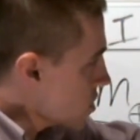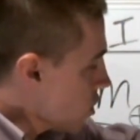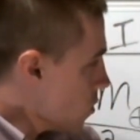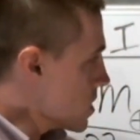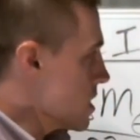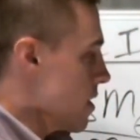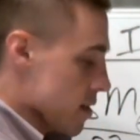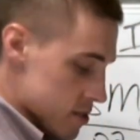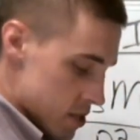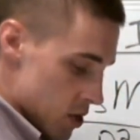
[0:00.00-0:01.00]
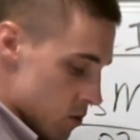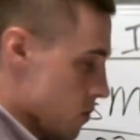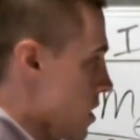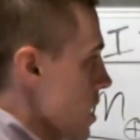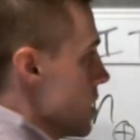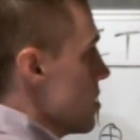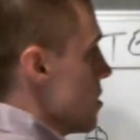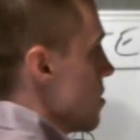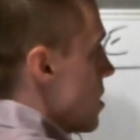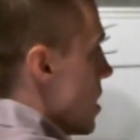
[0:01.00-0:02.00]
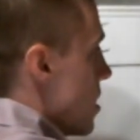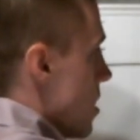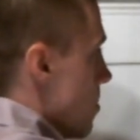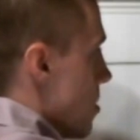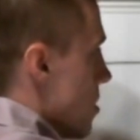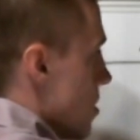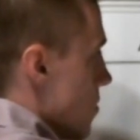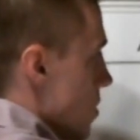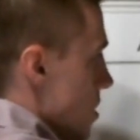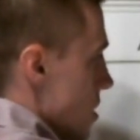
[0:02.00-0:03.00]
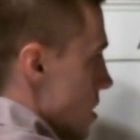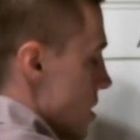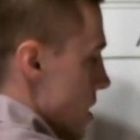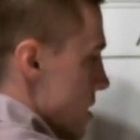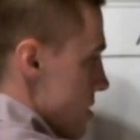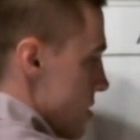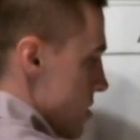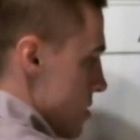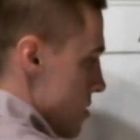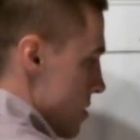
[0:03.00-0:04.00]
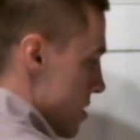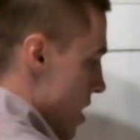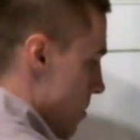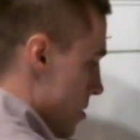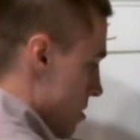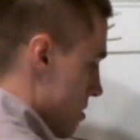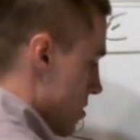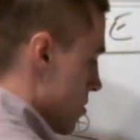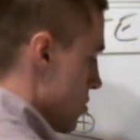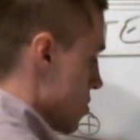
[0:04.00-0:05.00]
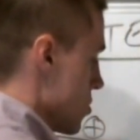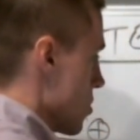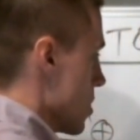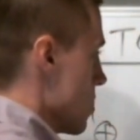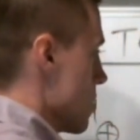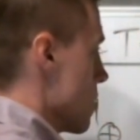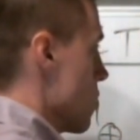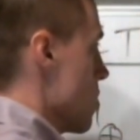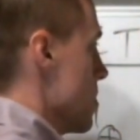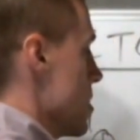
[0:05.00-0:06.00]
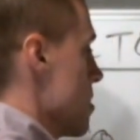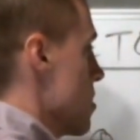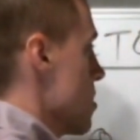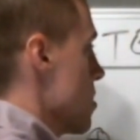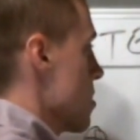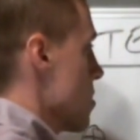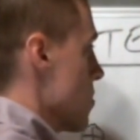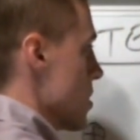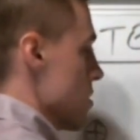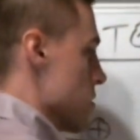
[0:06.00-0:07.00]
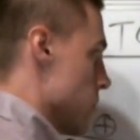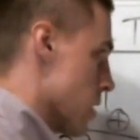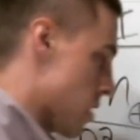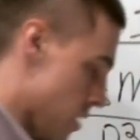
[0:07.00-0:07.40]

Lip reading: Goldilocks zone, then you'll end up with a nice, stable, circular orbit going all the way